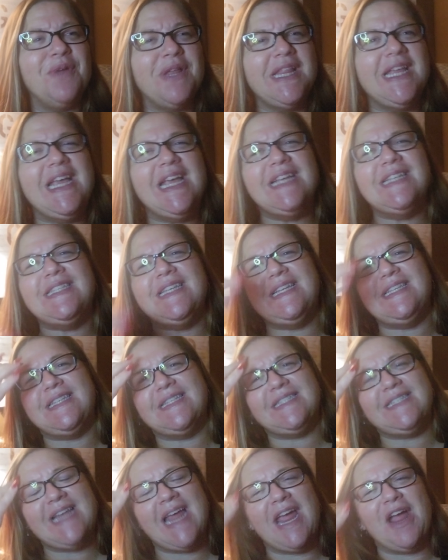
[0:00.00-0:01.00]
easy to
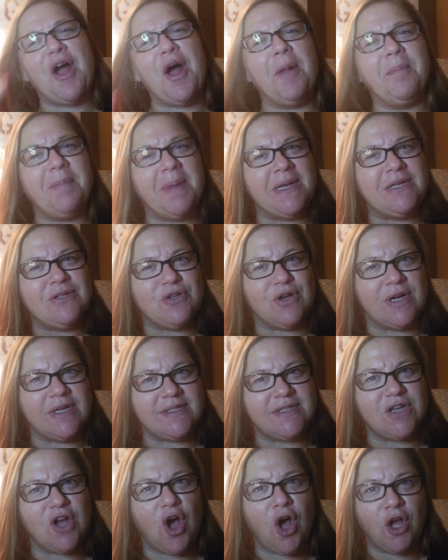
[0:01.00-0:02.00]
stay on
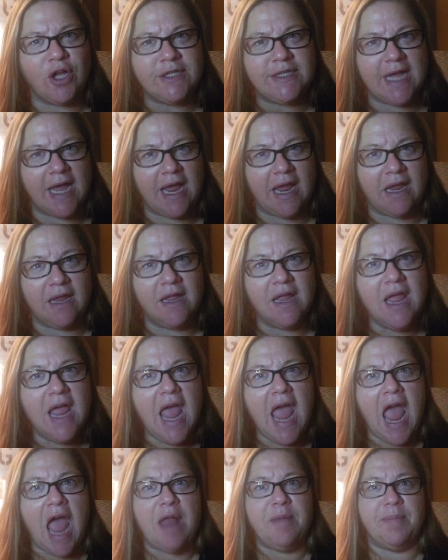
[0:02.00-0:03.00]
Pinterest all day
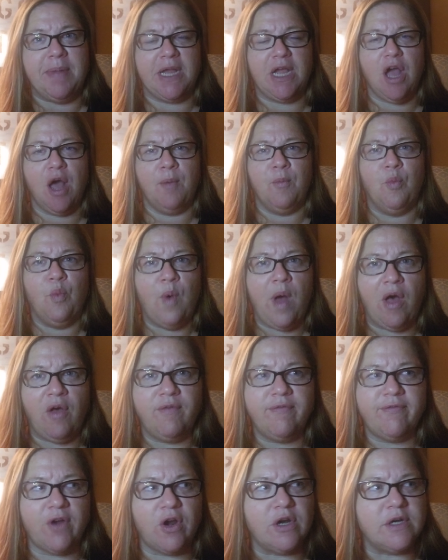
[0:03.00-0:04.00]
and become
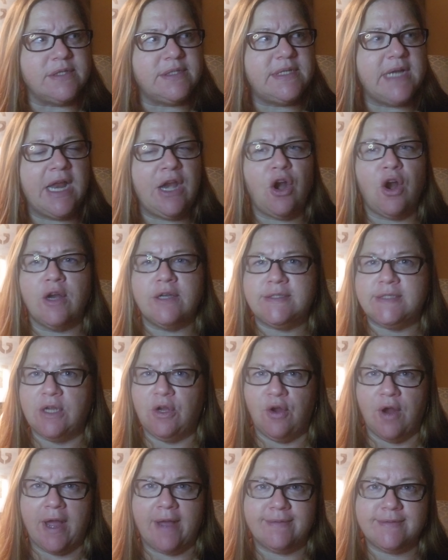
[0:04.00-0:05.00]
well-versed in arts
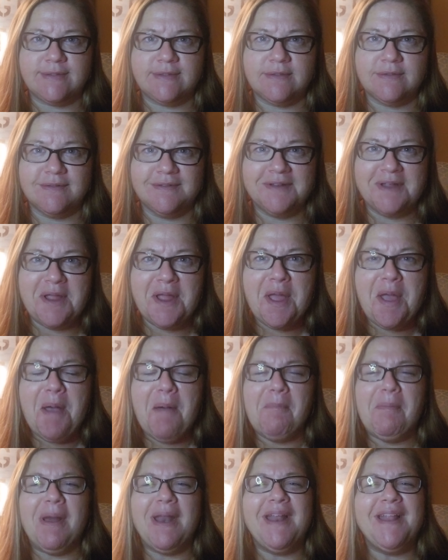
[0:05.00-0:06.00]
and crafts.
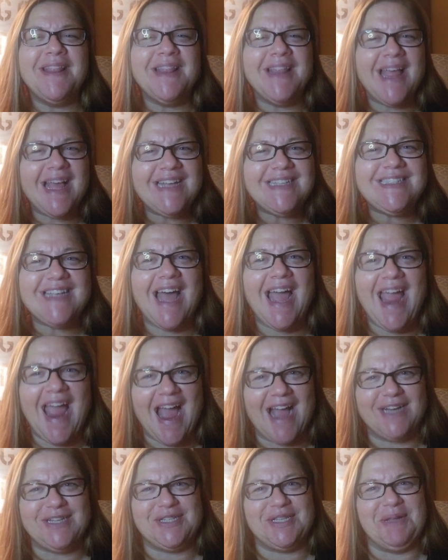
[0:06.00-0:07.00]
But unless I
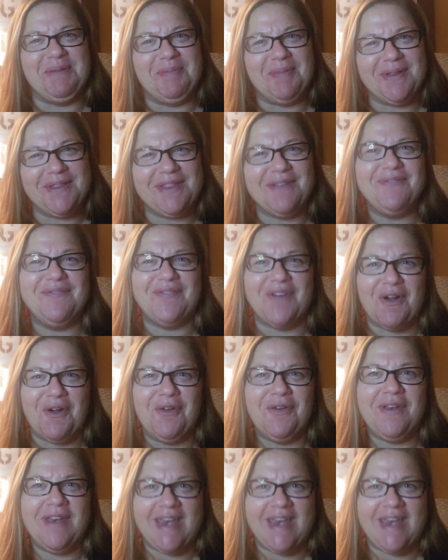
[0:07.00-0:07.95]
actually put the phone